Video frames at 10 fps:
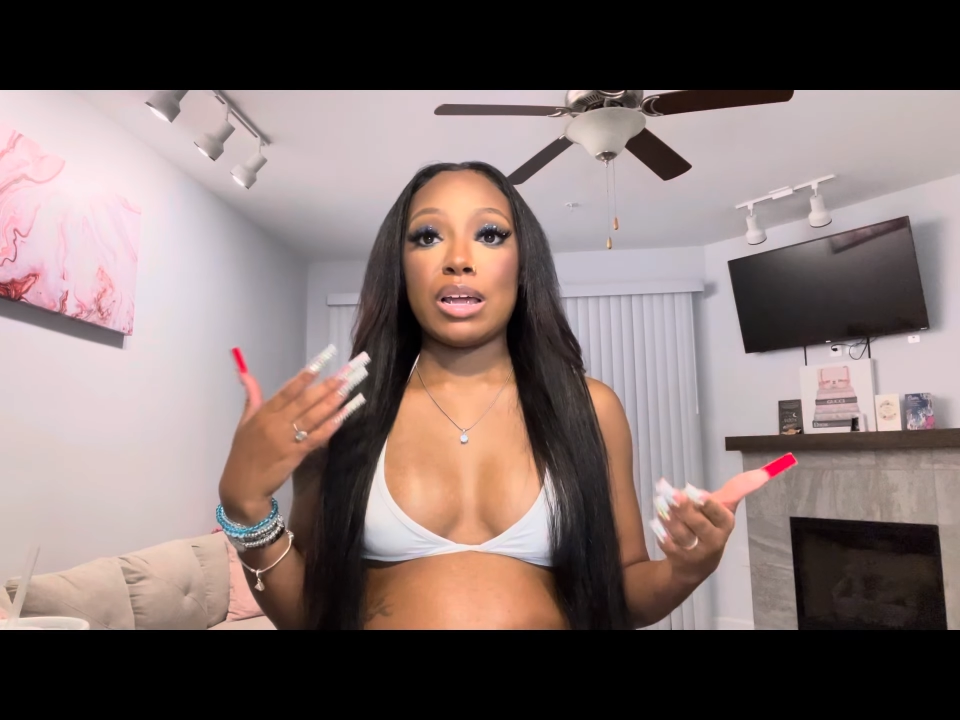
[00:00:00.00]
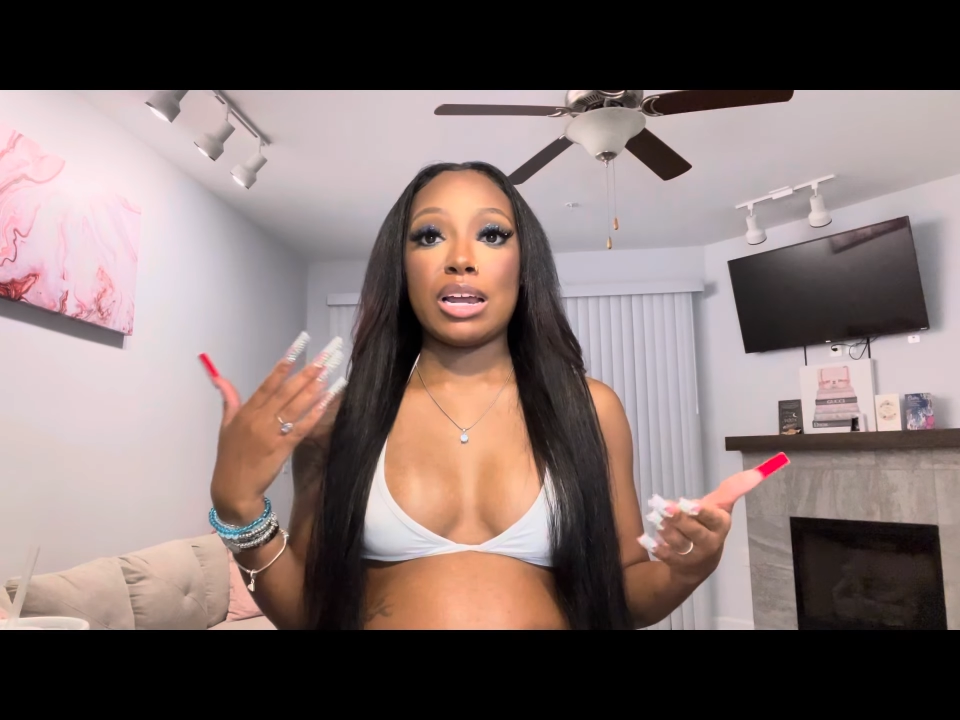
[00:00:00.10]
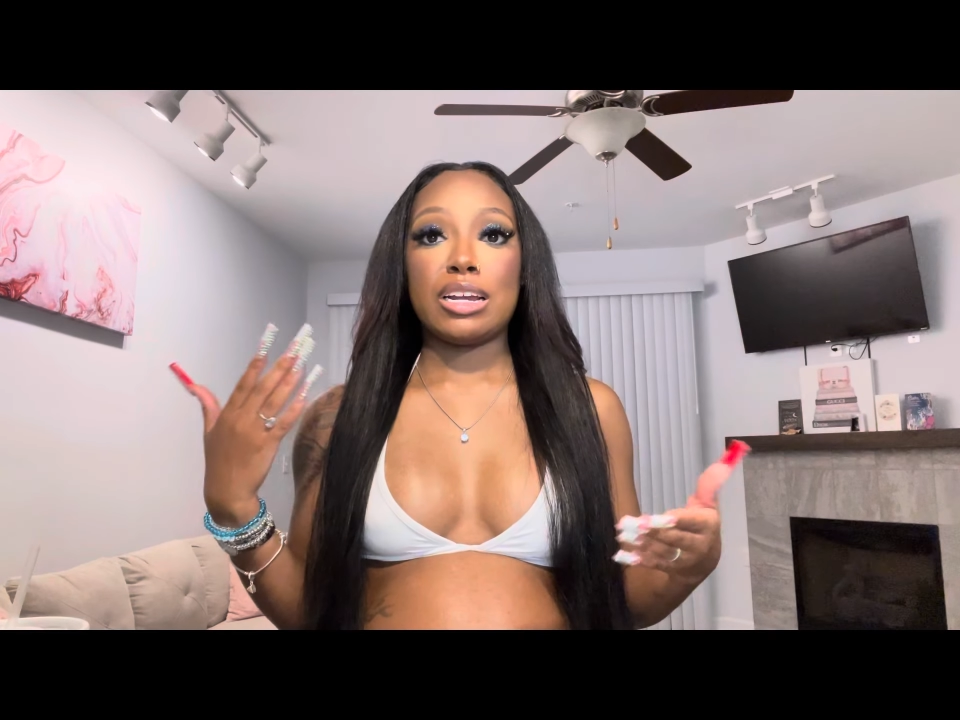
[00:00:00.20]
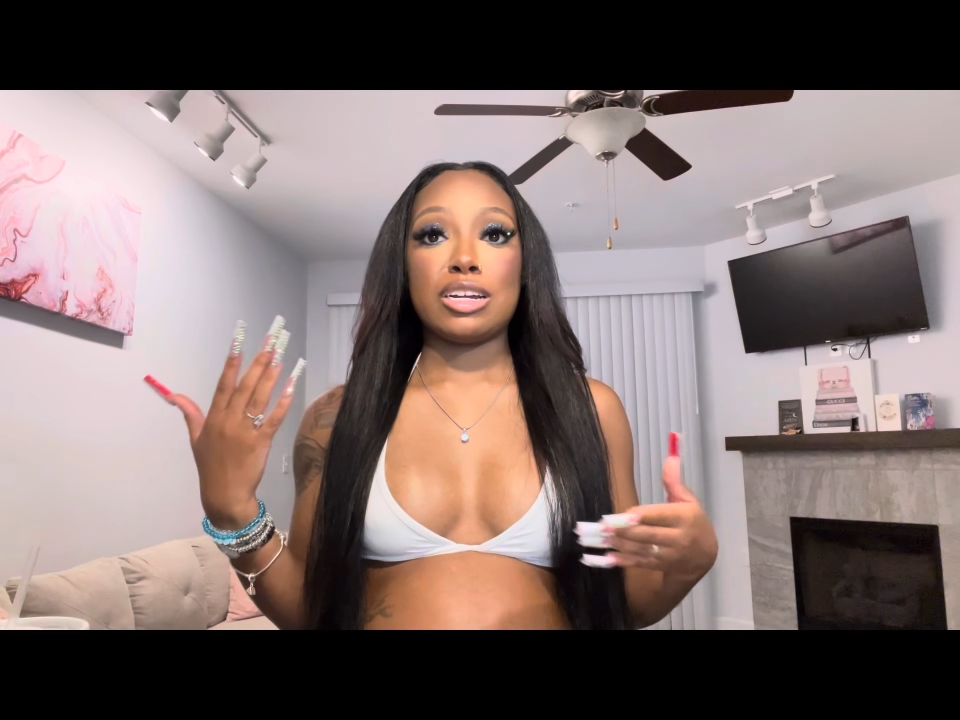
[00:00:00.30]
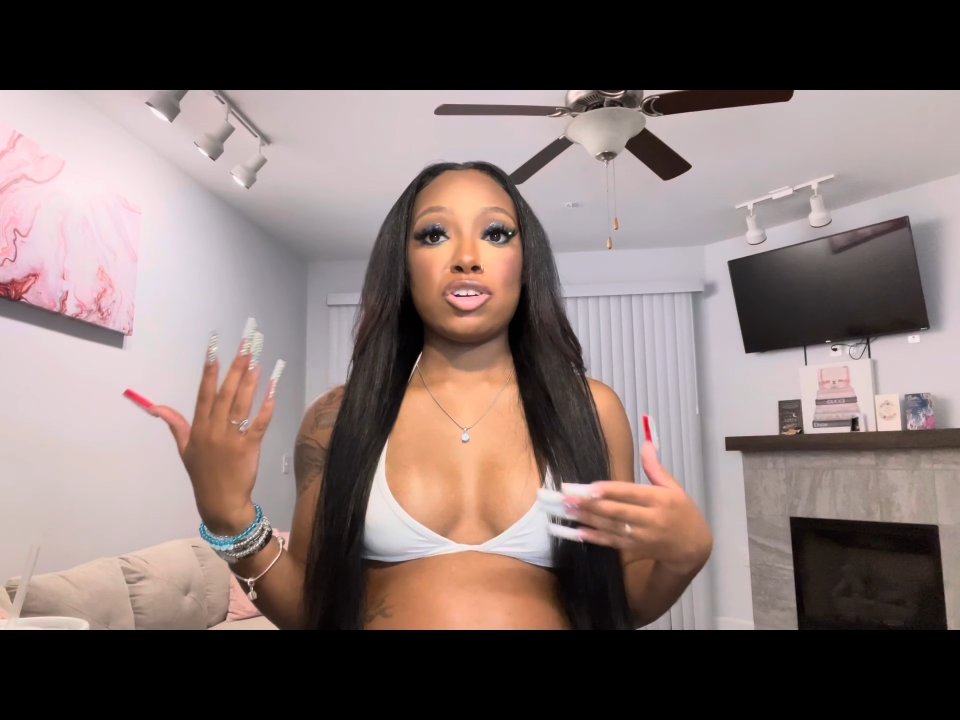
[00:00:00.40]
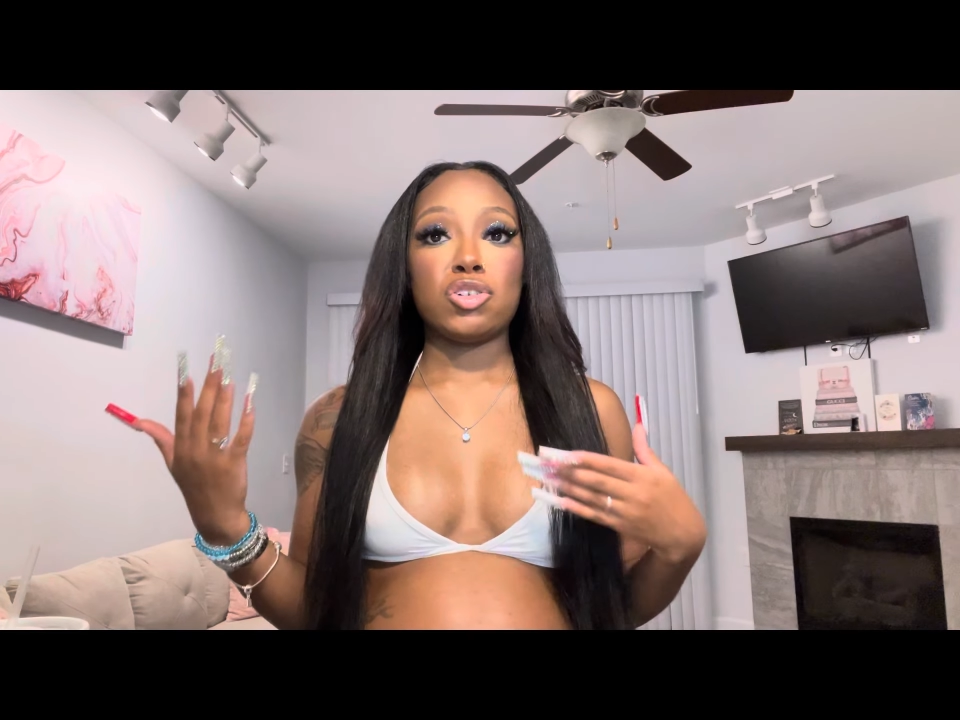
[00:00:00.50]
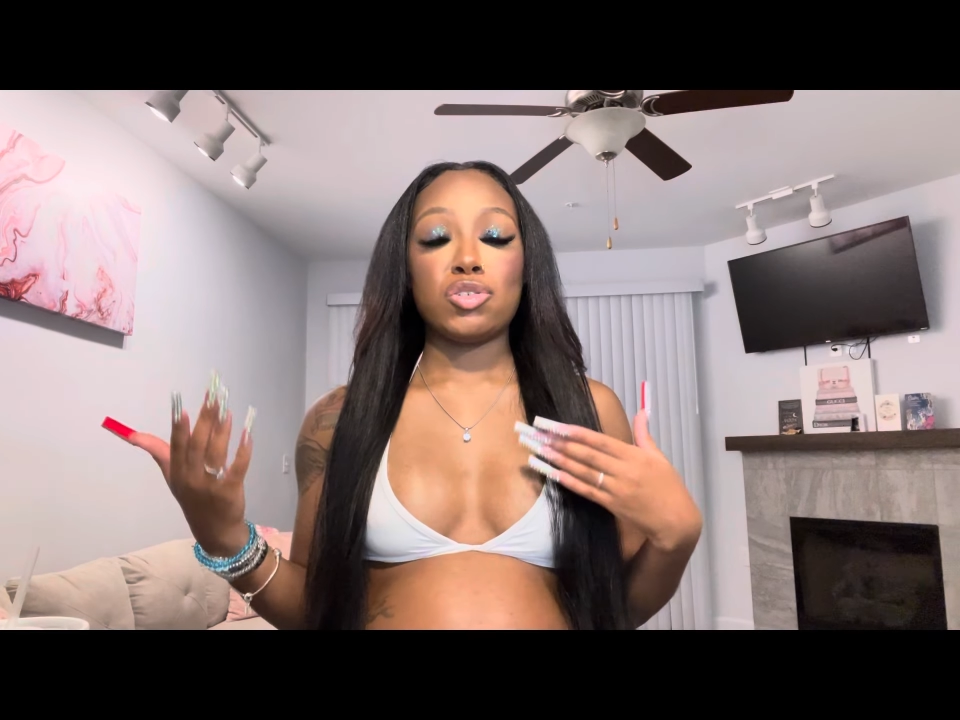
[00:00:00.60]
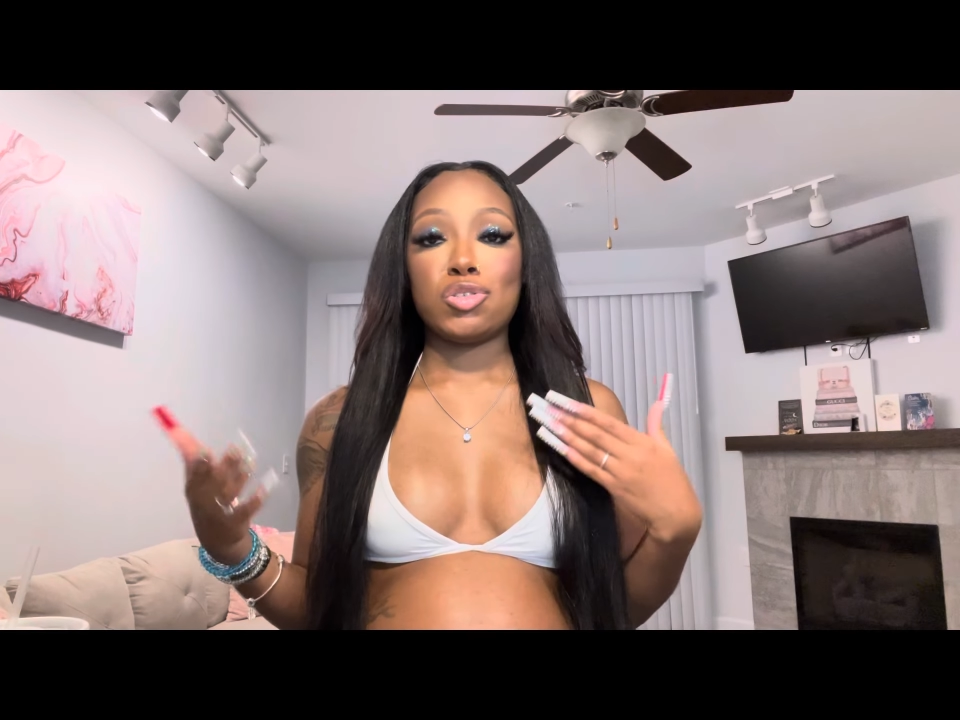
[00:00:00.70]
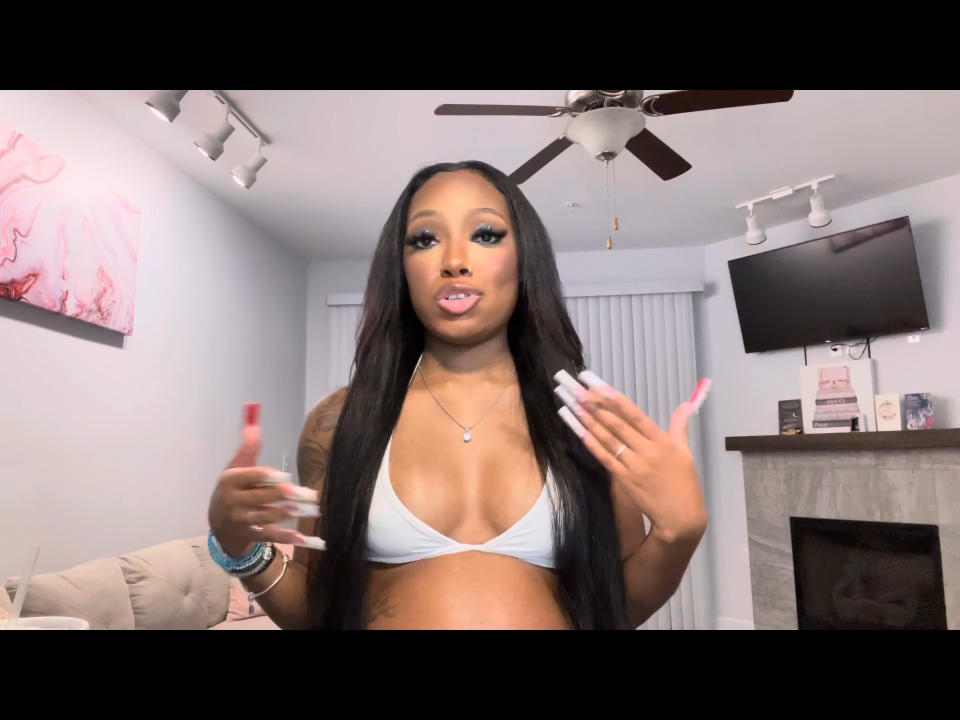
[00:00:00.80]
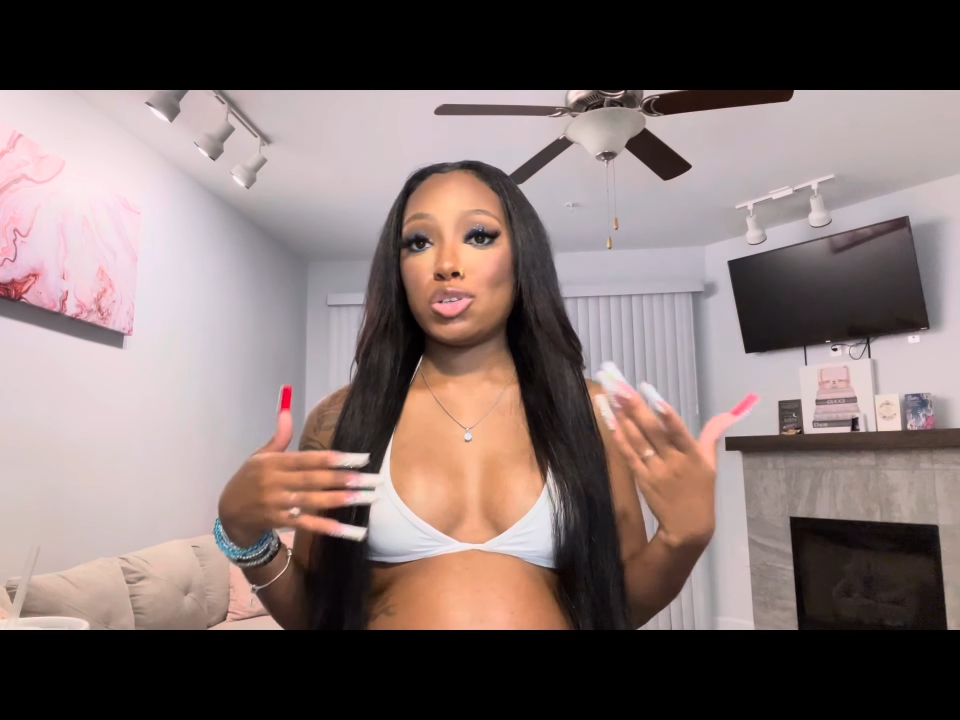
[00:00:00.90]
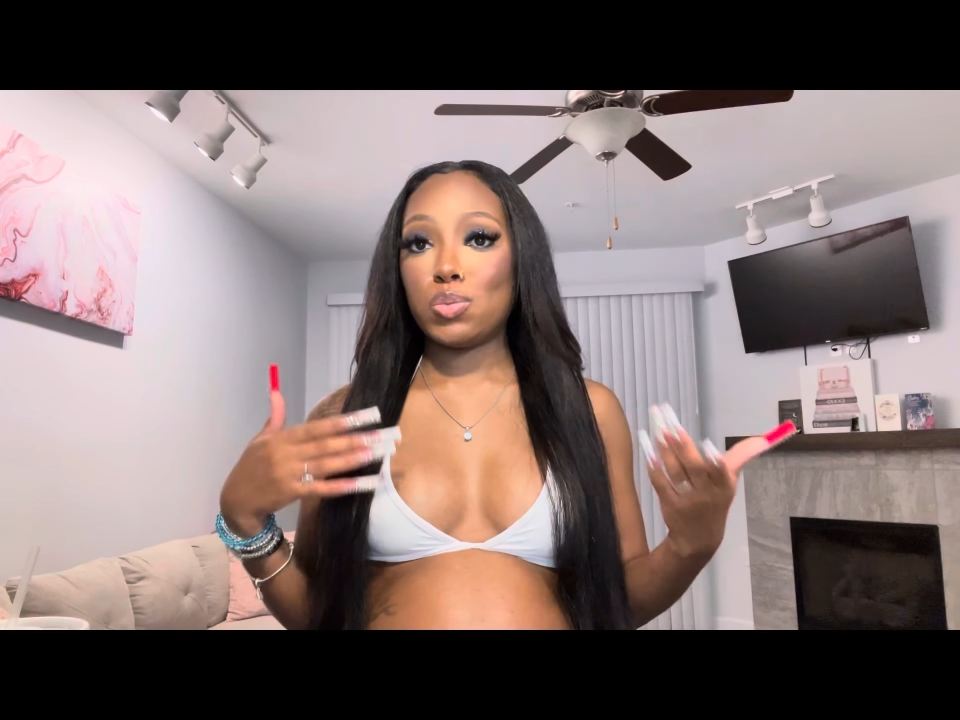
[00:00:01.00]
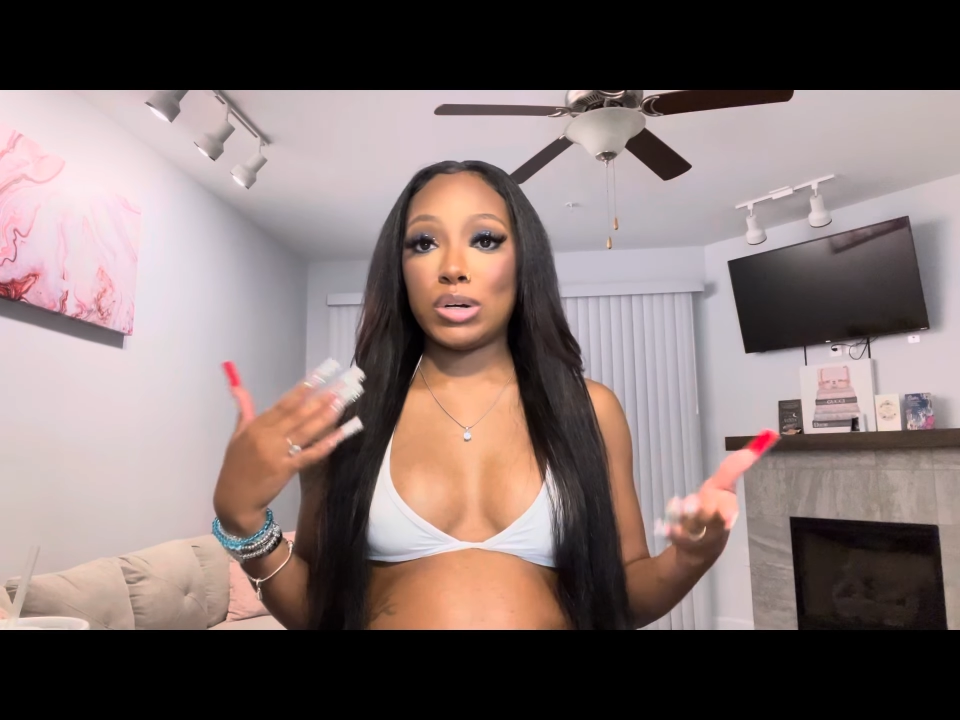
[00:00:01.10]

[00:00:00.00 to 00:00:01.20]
like